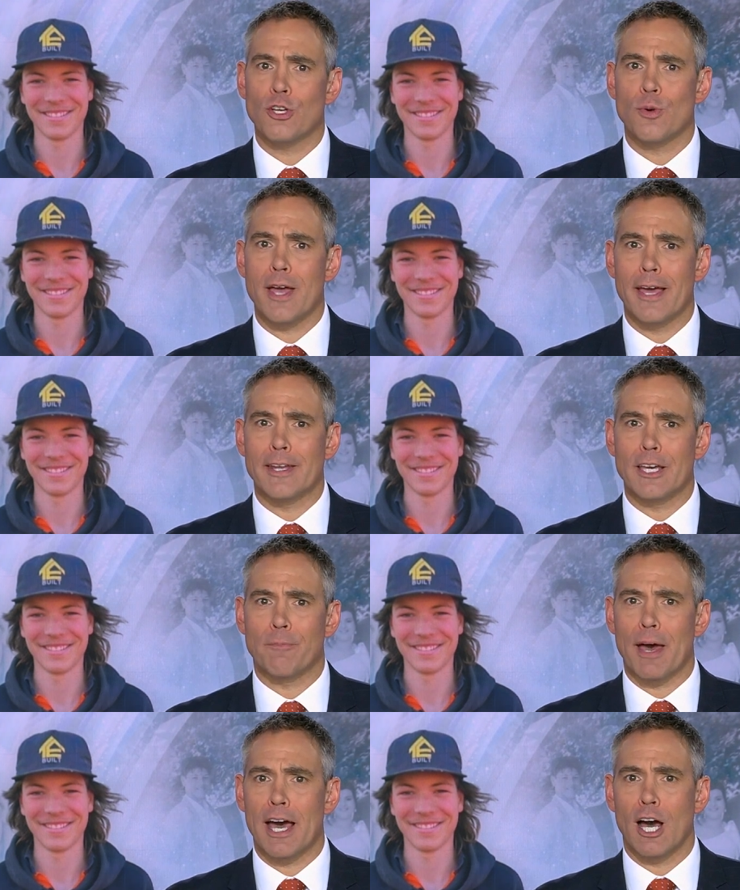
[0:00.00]
Speaker 1: creating a
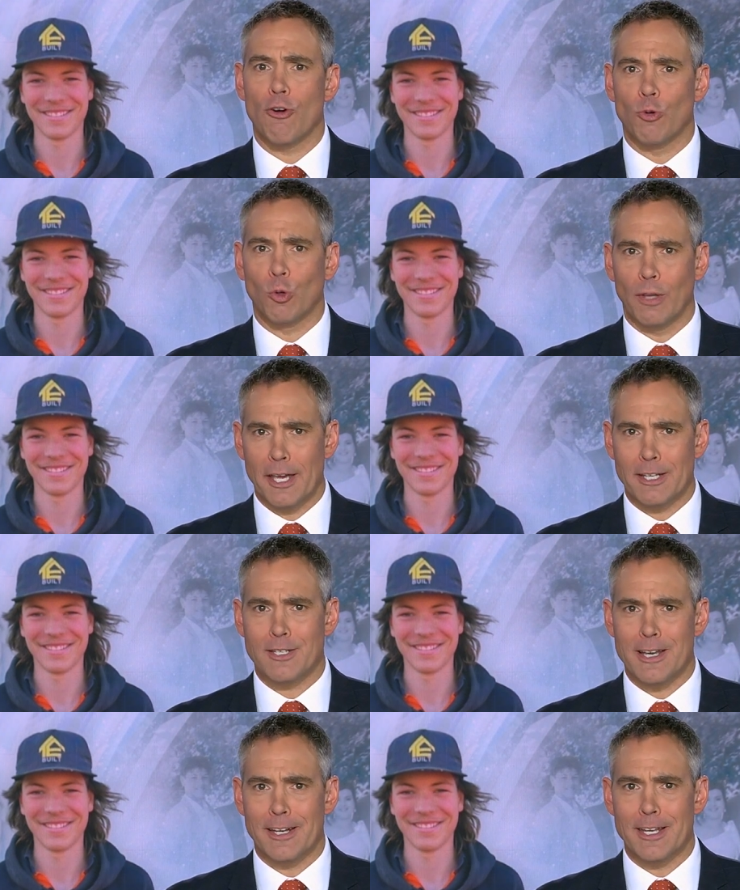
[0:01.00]
powerful
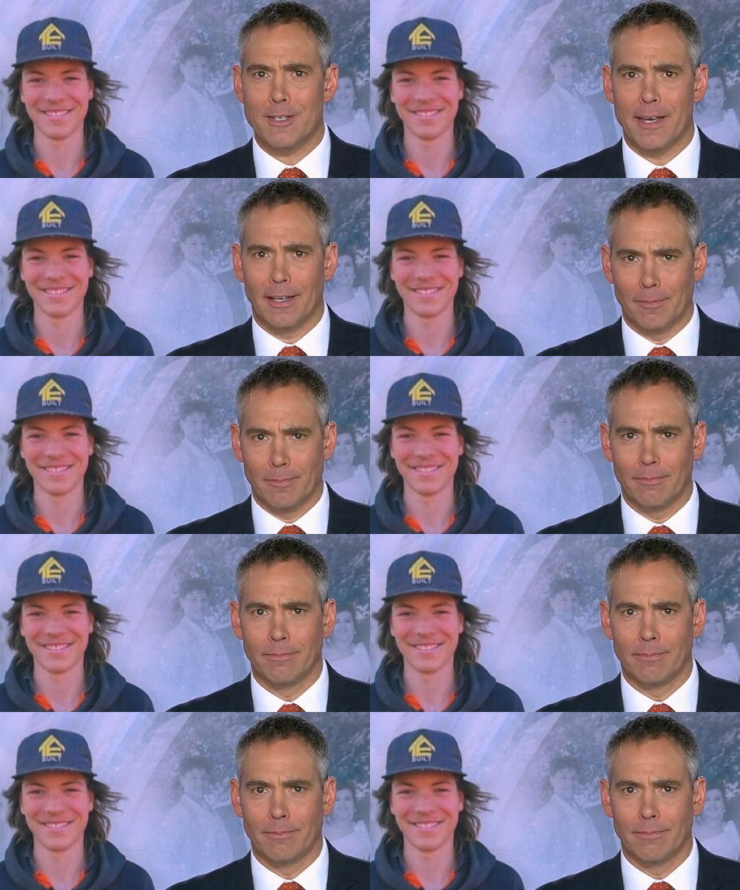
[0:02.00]
legacy in his name.